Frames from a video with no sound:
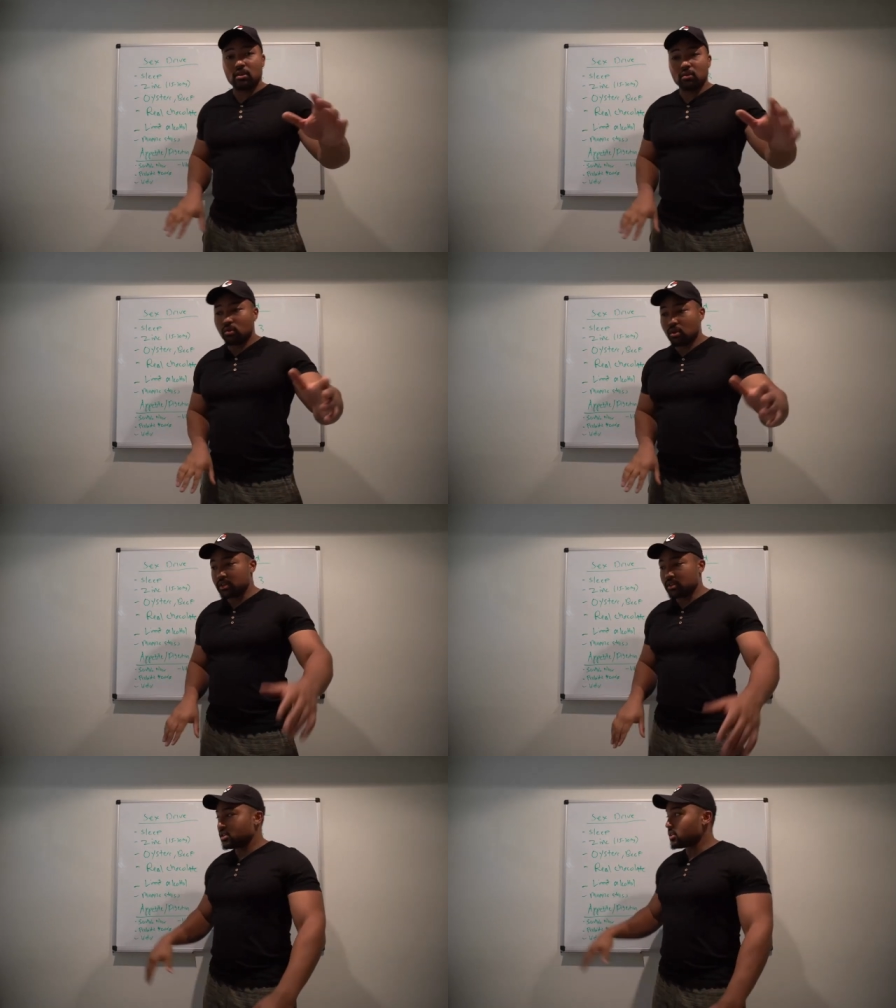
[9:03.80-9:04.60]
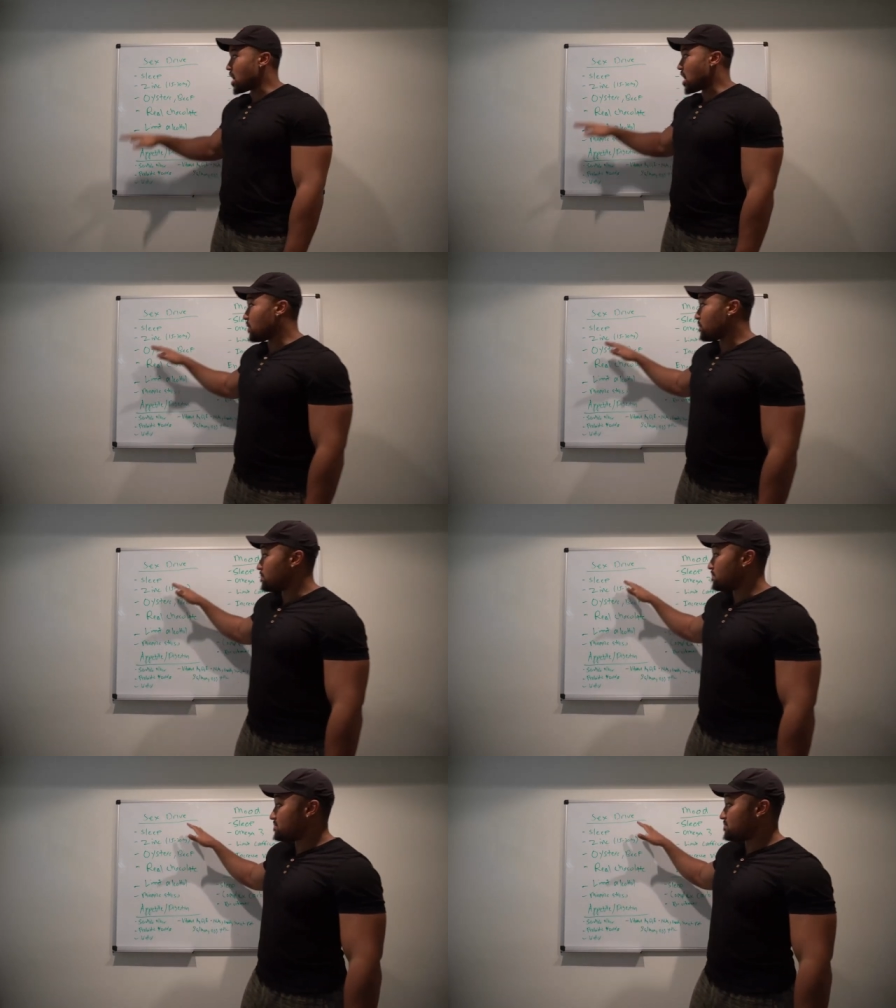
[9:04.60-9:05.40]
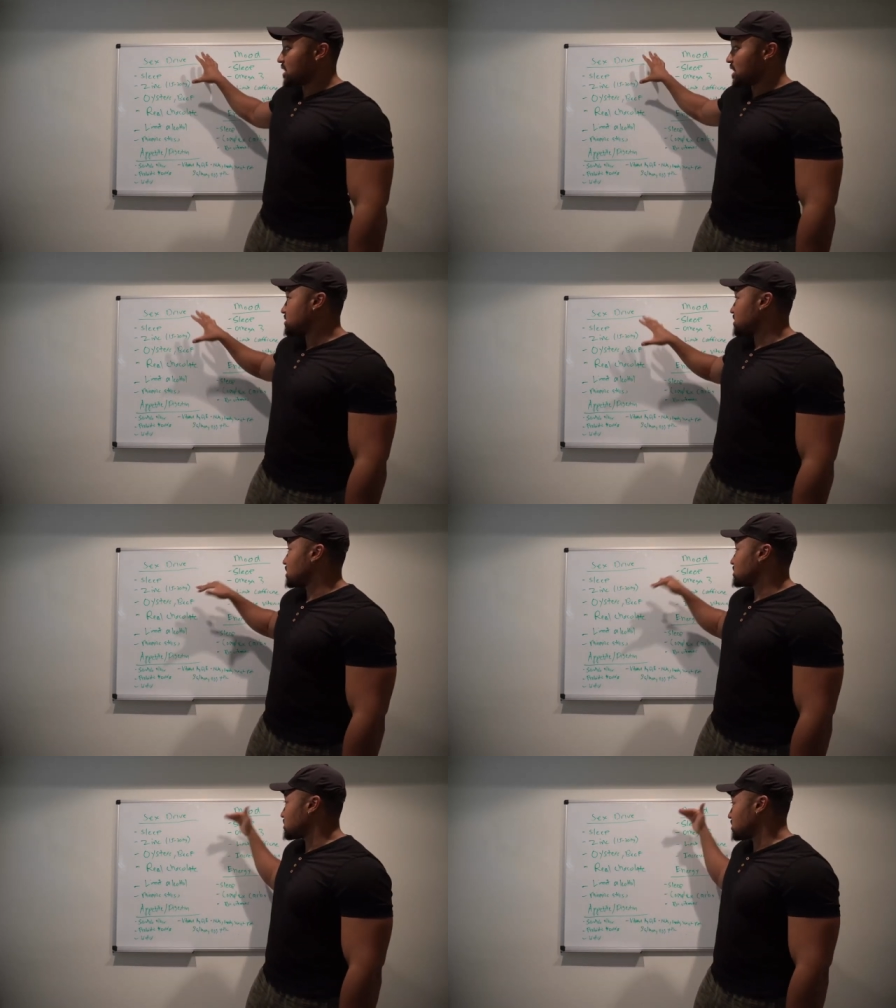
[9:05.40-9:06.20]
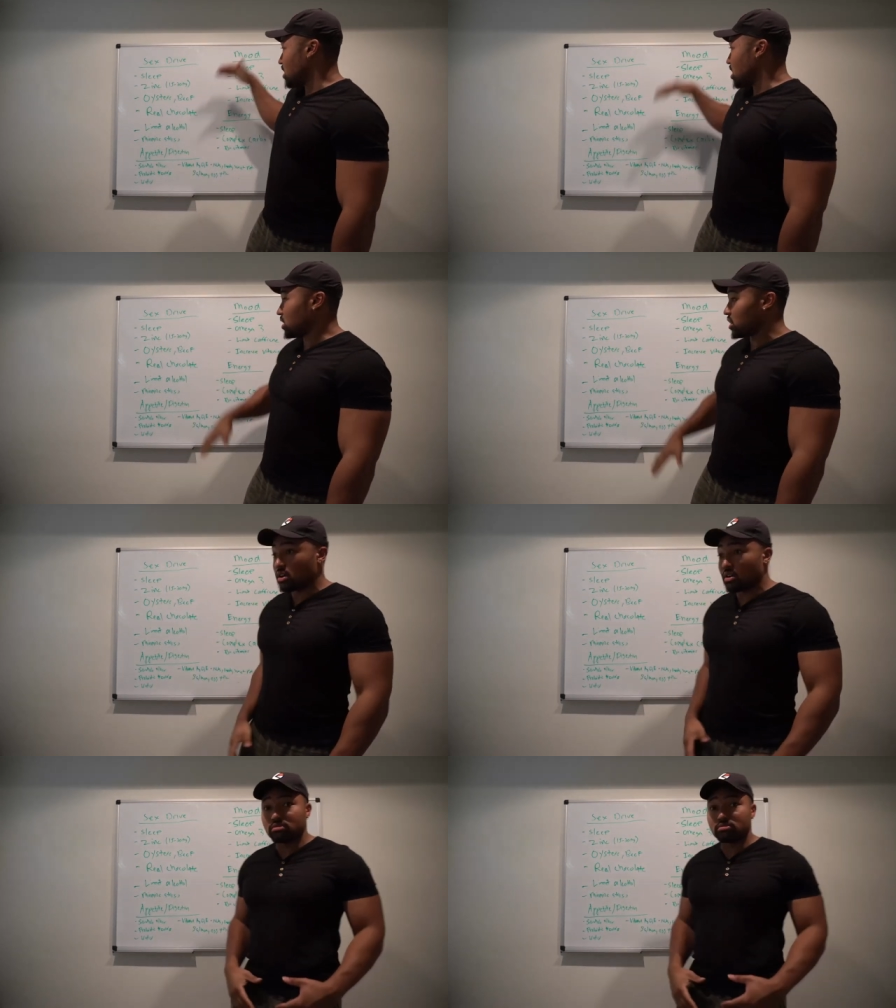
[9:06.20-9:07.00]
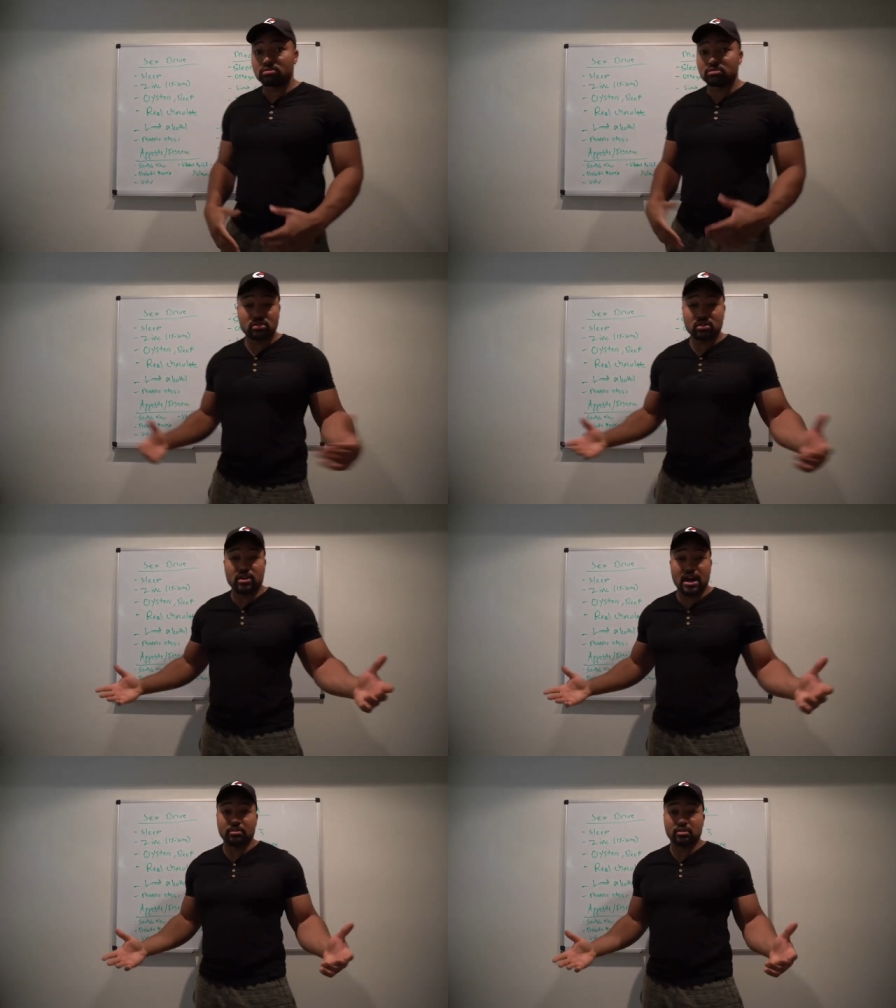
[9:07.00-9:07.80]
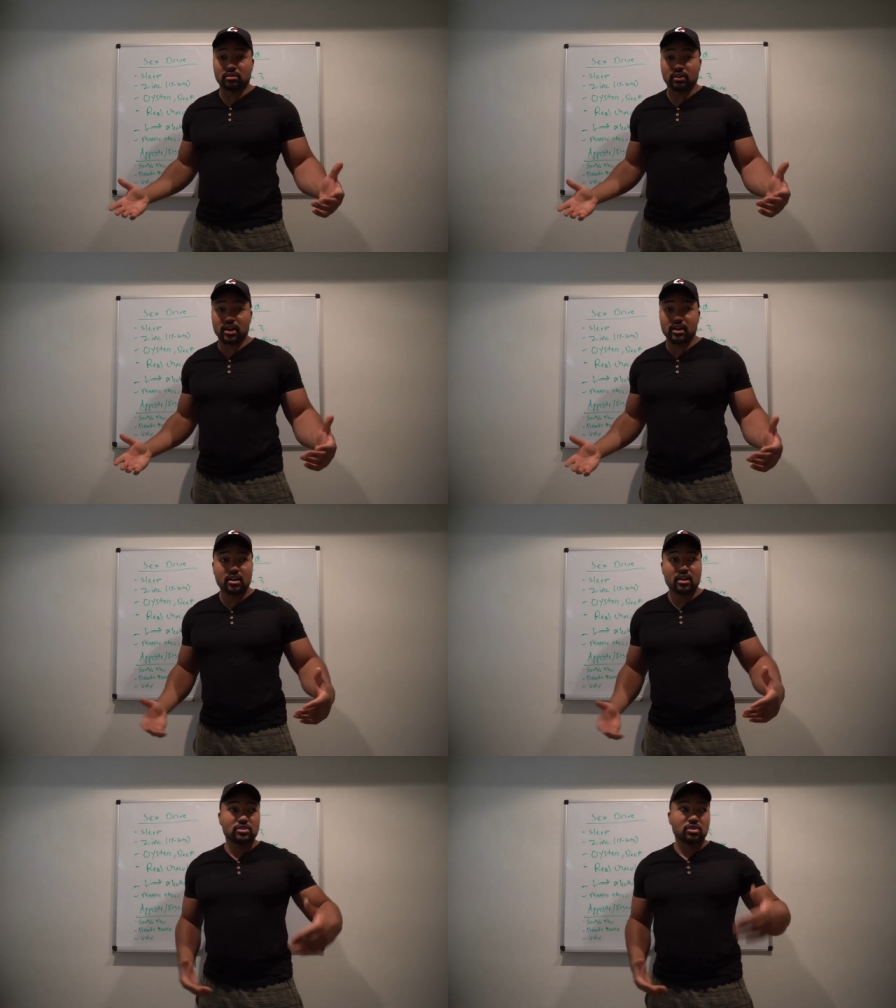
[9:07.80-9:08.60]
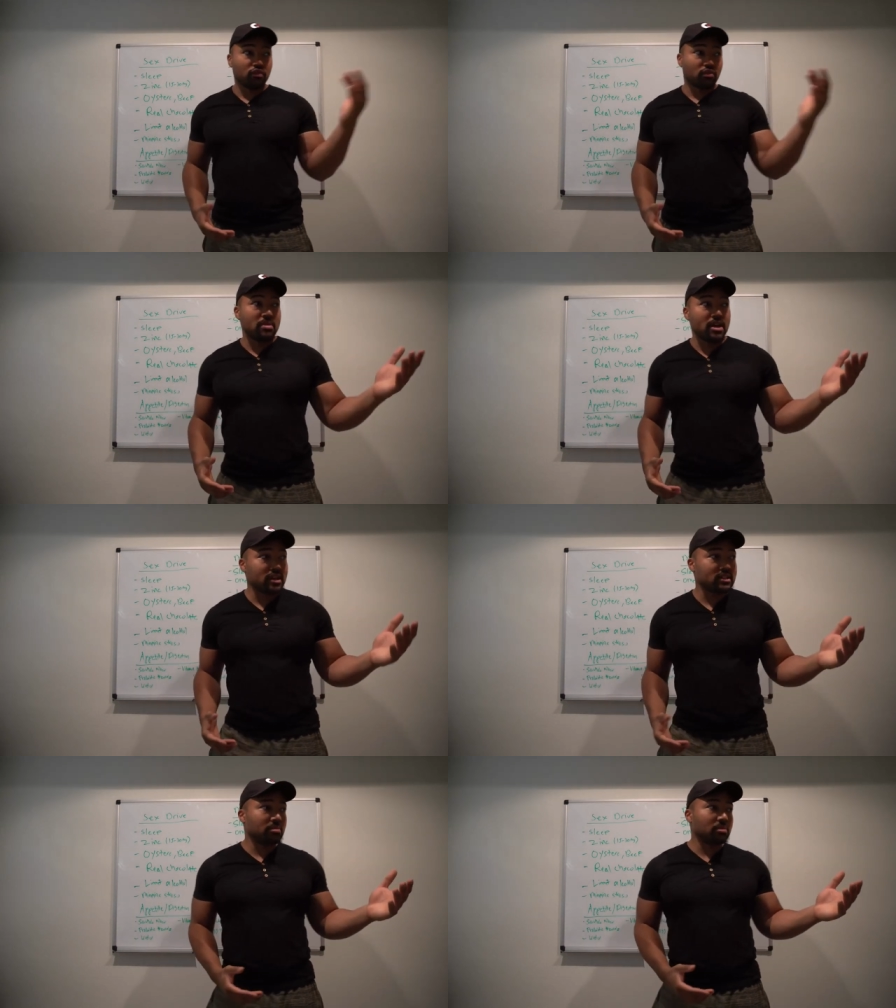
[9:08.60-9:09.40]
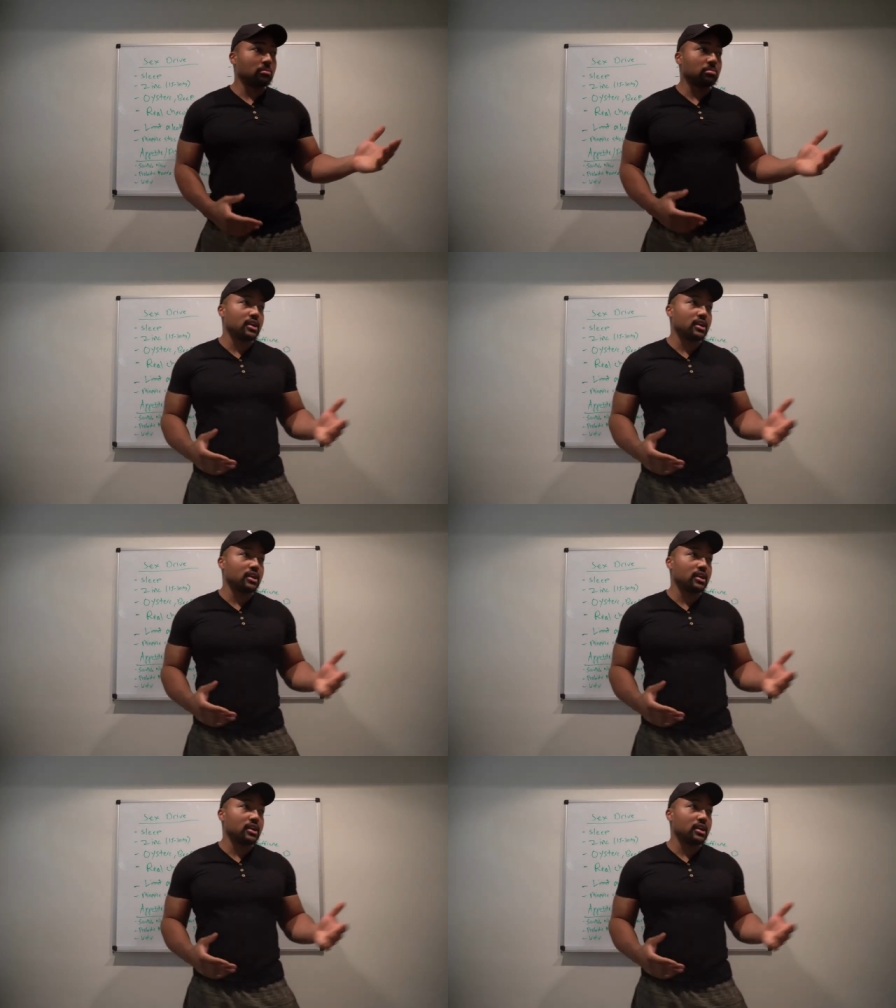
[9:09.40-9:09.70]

or woman, um, these things are gonna go to the crapper. Okay, so for men, it's typically going to be